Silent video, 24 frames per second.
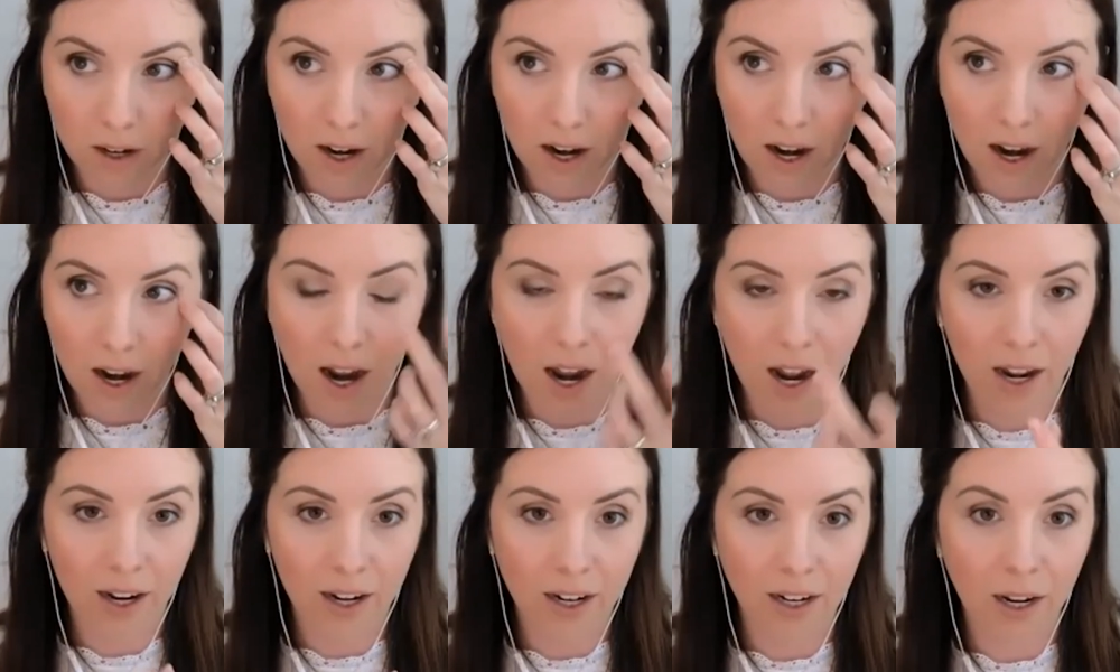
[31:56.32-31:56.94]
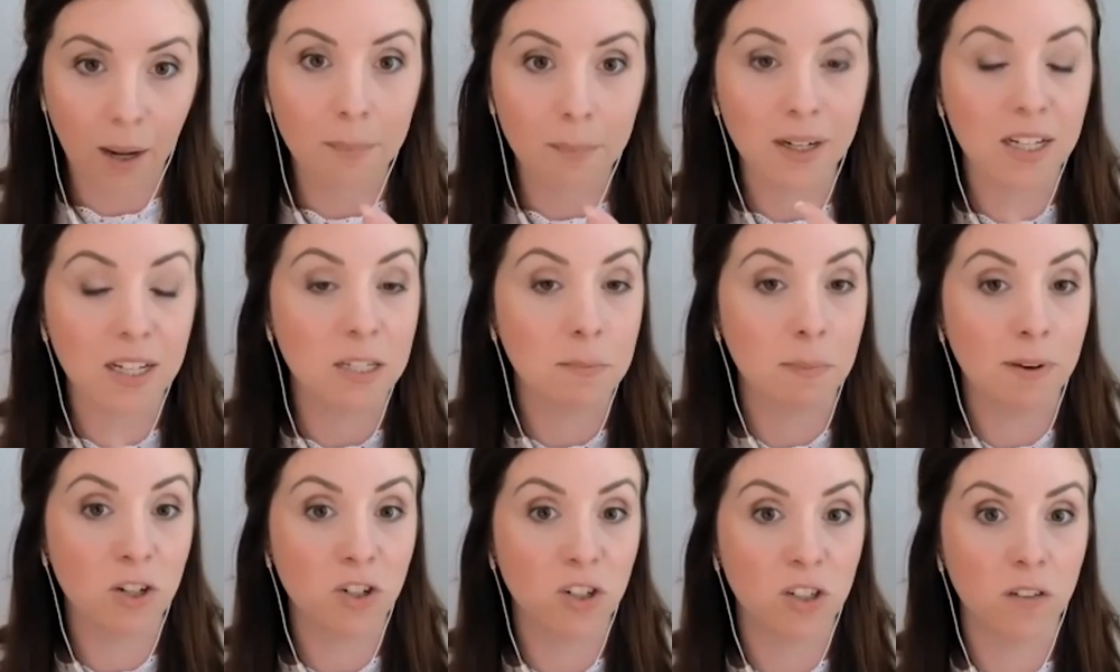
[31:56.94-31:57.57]
I mean,
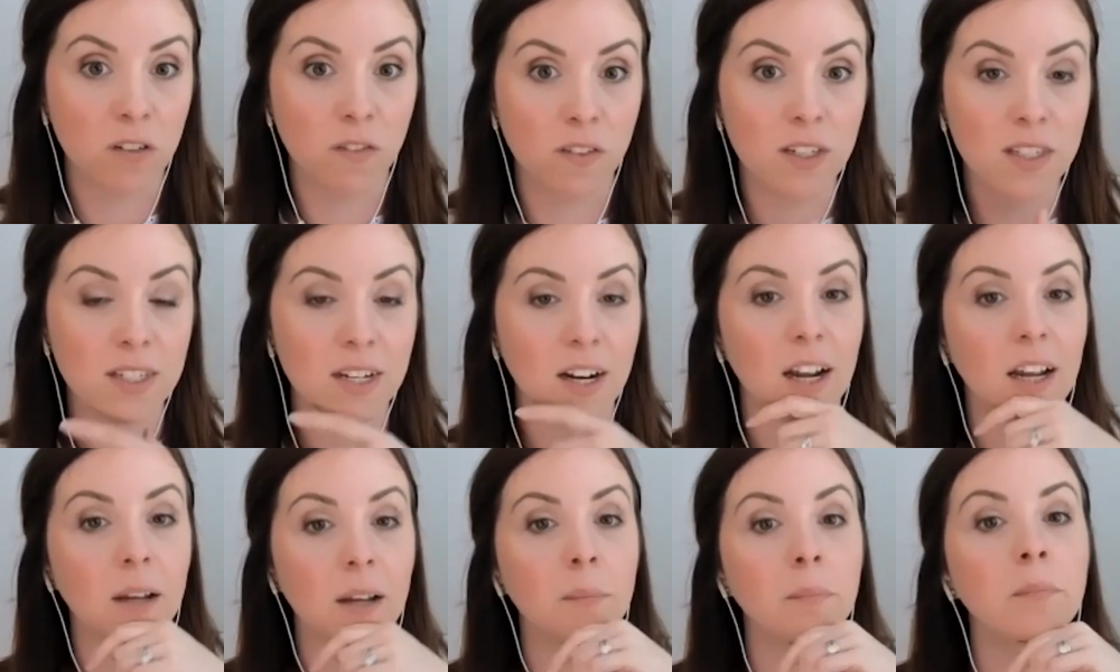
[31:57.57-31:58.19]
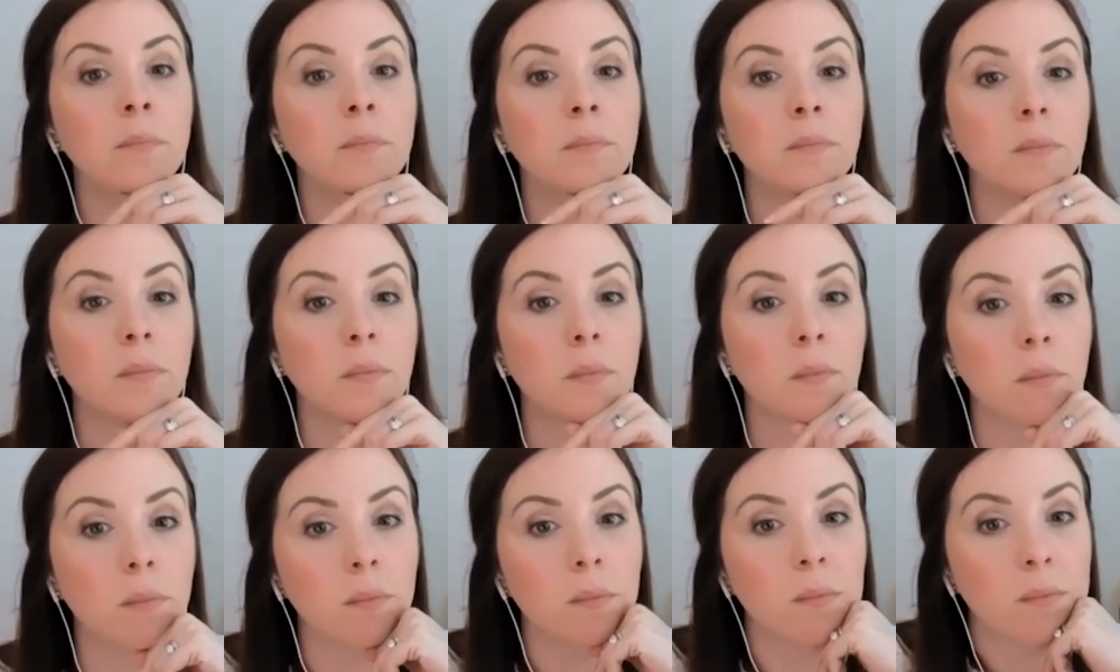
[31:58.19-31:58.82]
especially on this time,
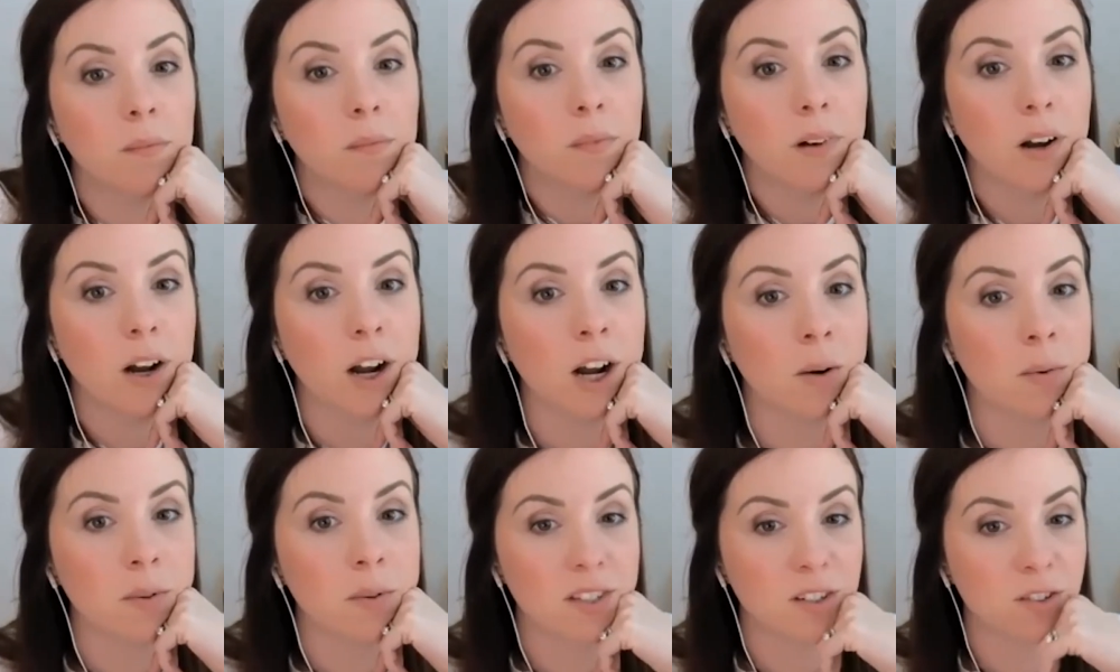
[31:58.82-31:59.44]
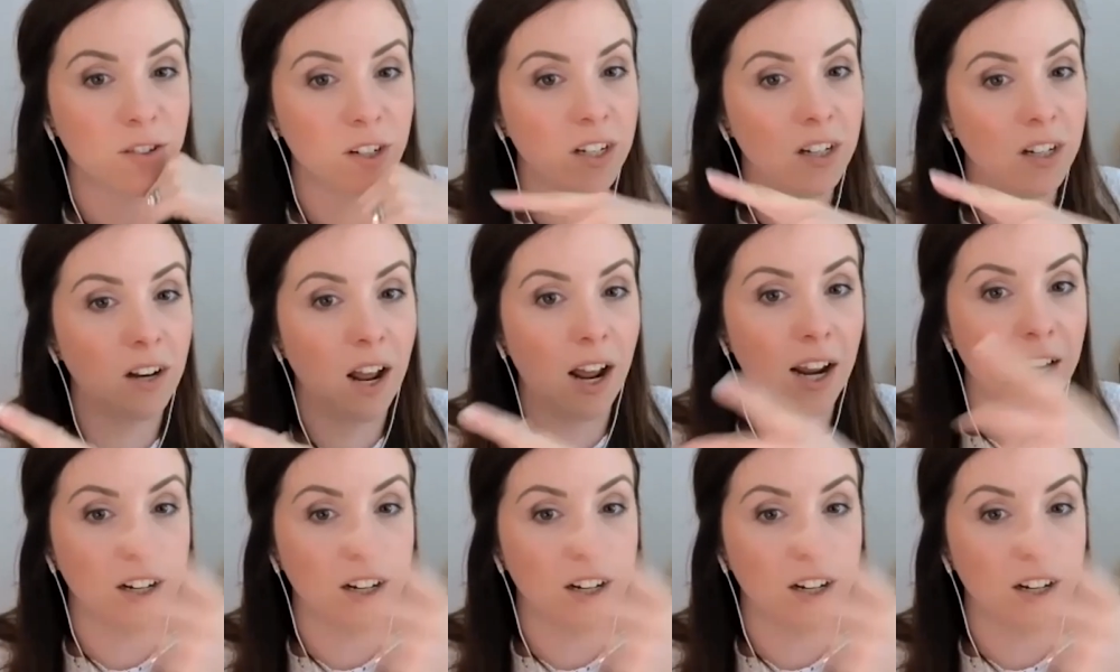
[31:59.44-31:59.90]
I